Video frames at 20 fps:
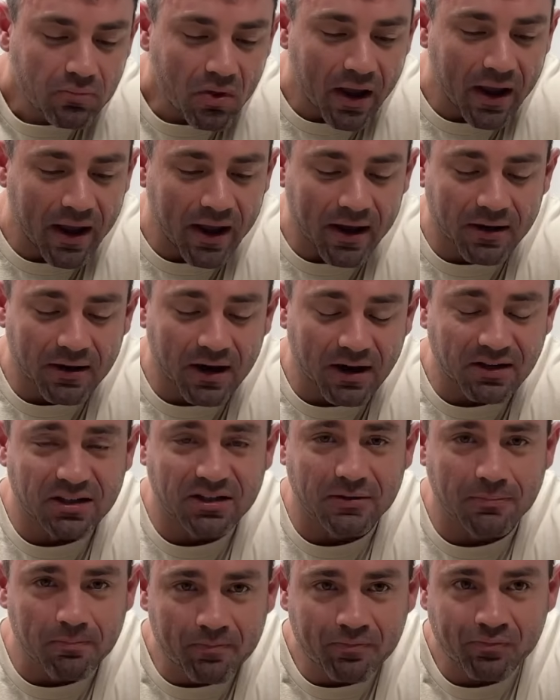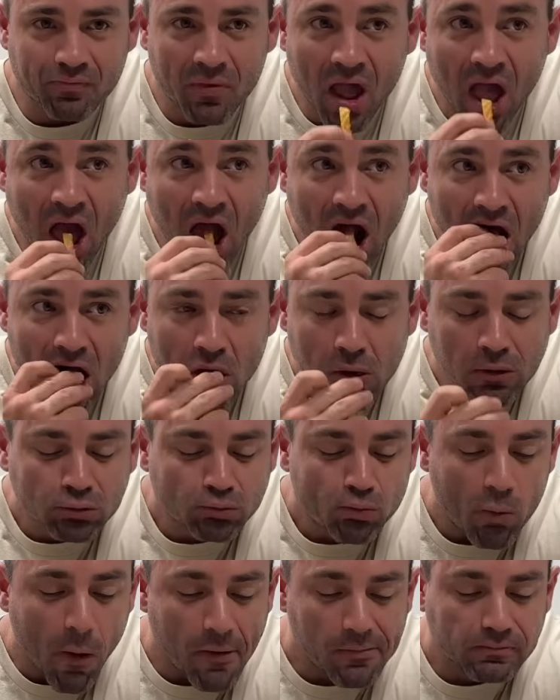And I did
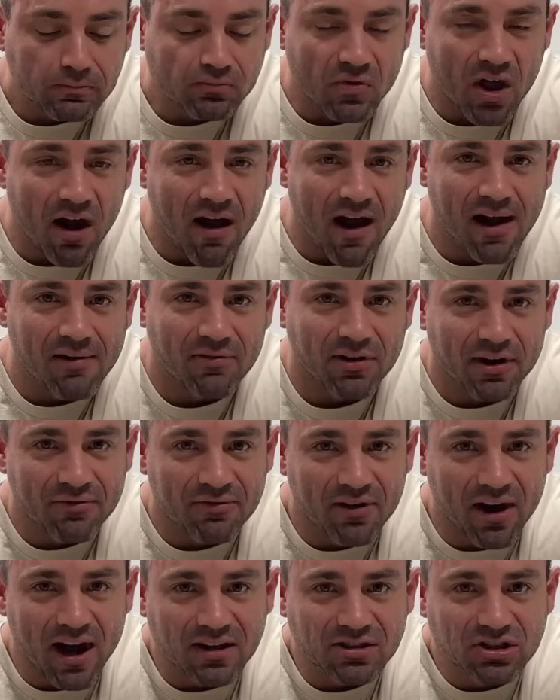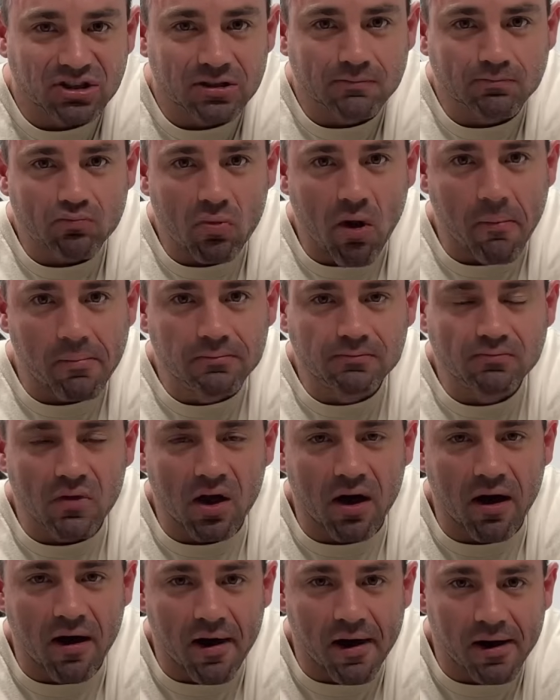not have any fats
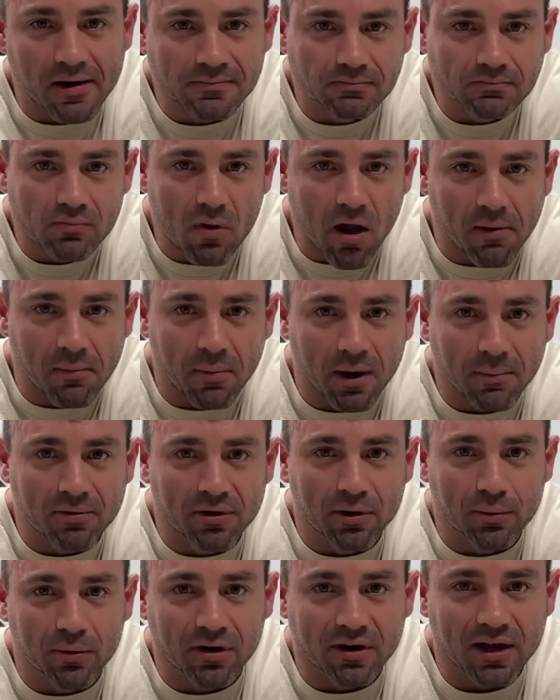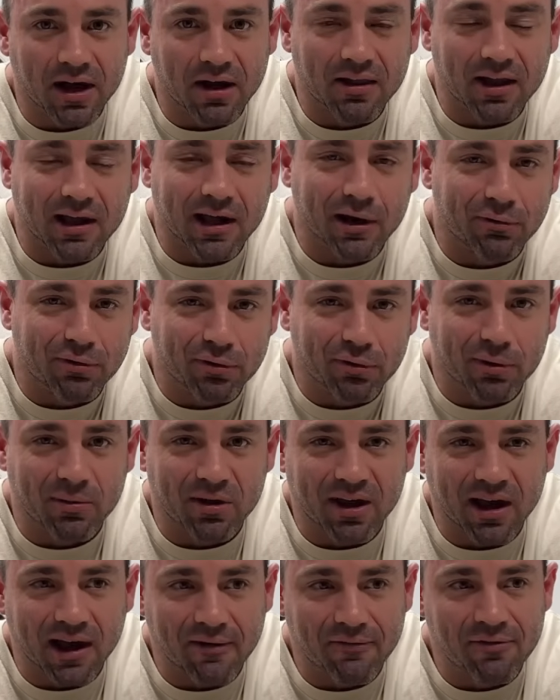in my pre-workout like I would normally
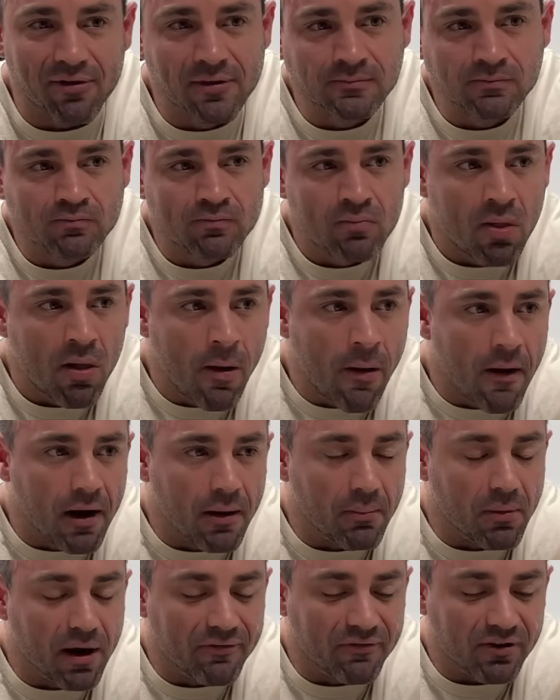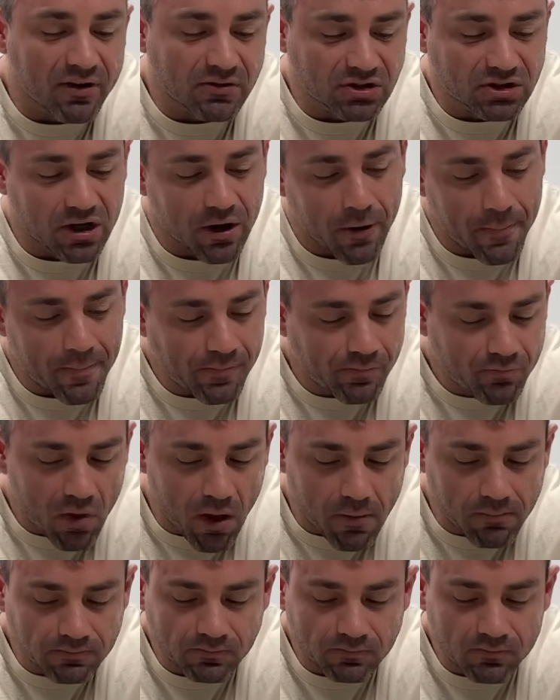have a muffin. So
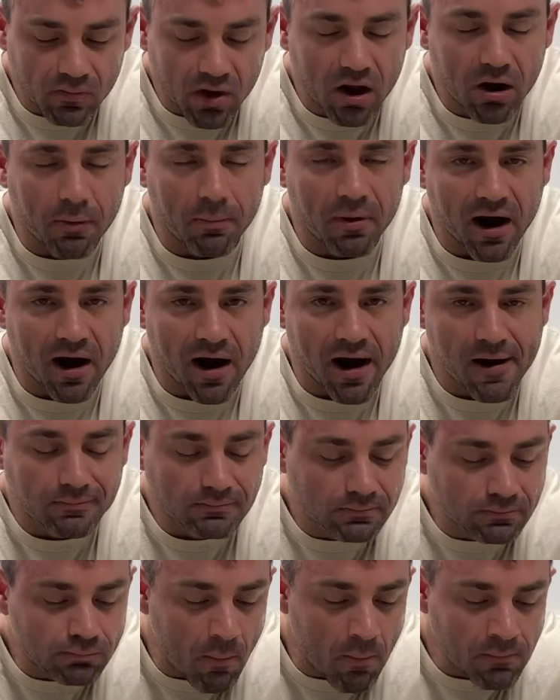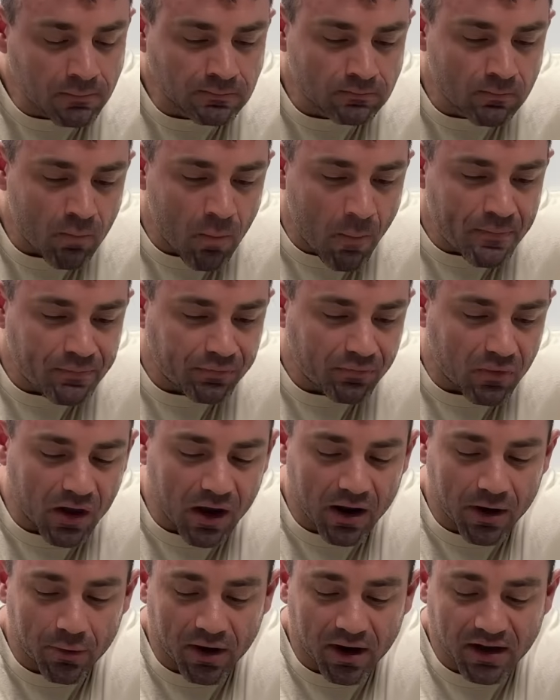it'll be all right.
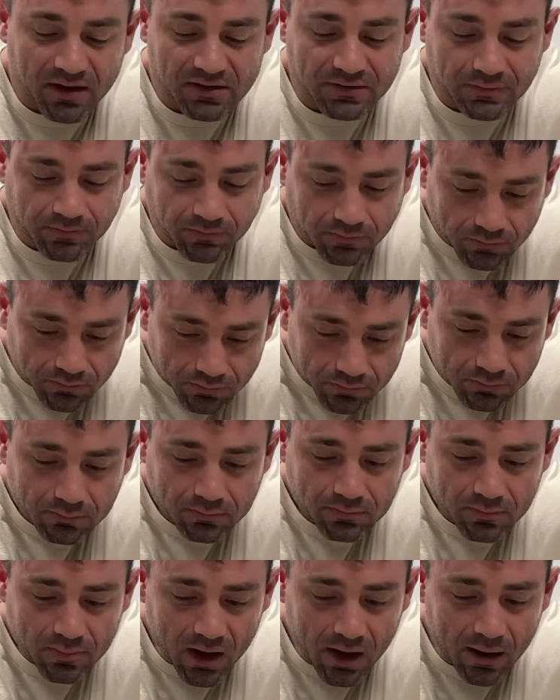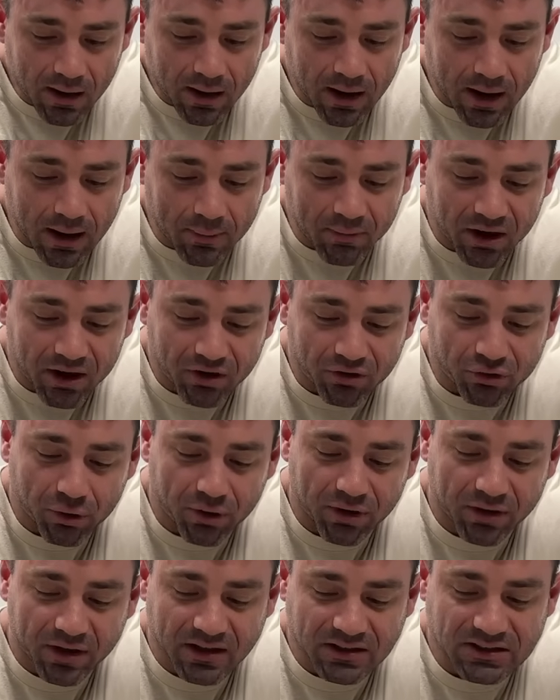Anyways, I'm going to
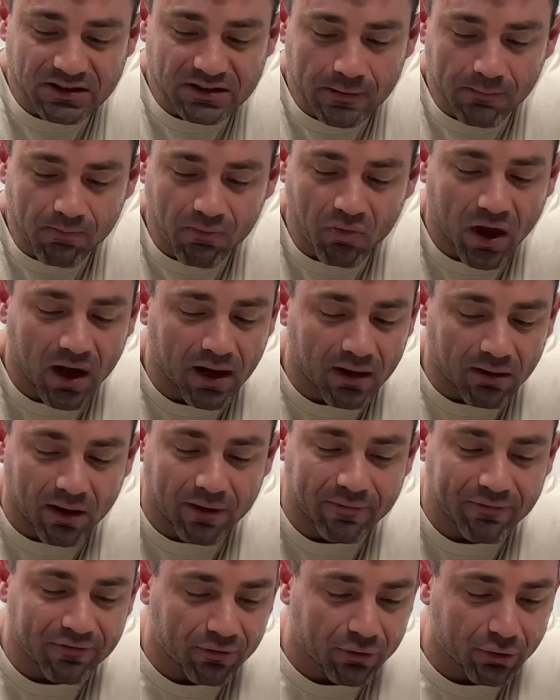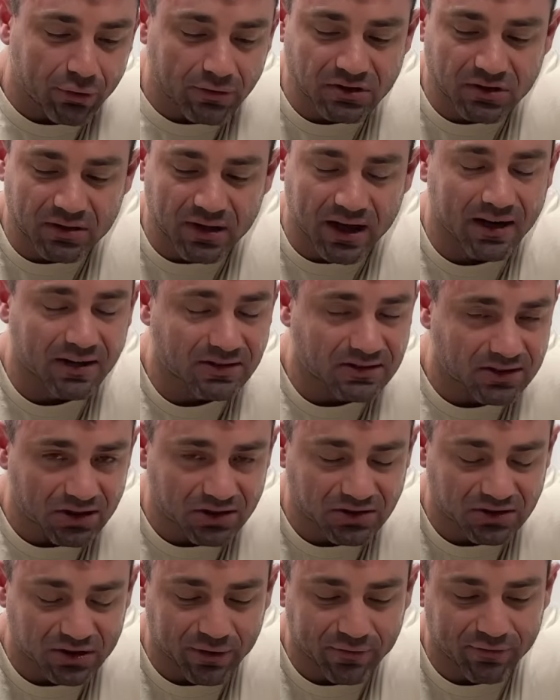enjoy this. I love fruit, so that is a
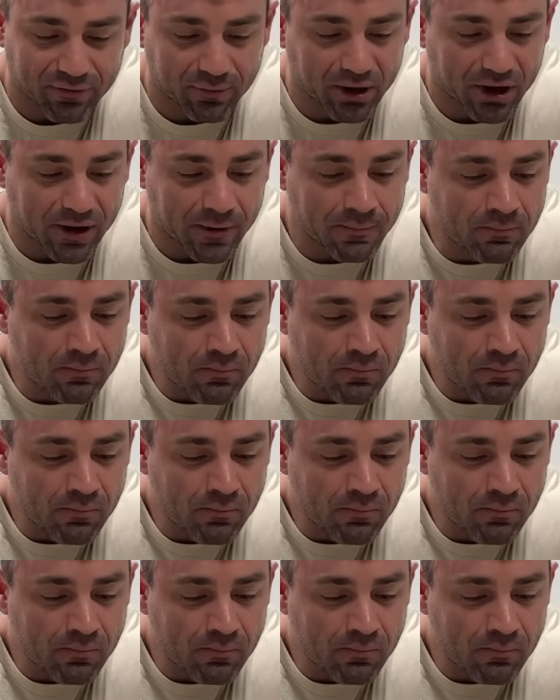dessert for me.